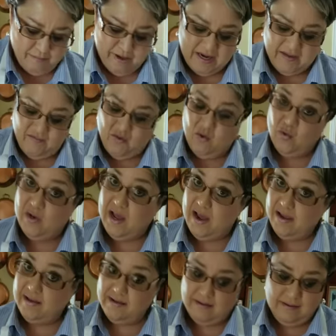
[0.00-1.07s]
But if you
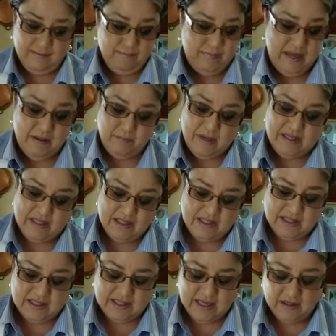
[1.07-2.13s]
like big
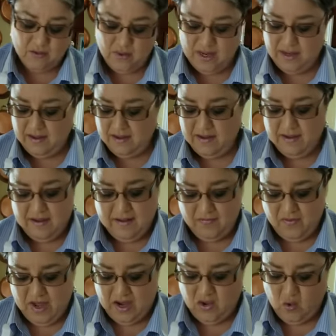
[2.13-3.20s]
pieces of celery,
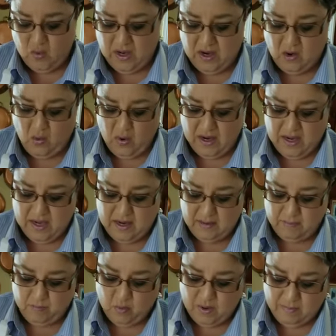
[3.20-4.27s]
then you can go ahead
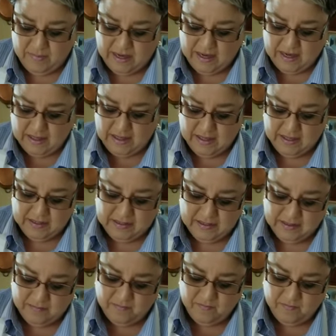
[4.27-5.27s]
and put them in like that.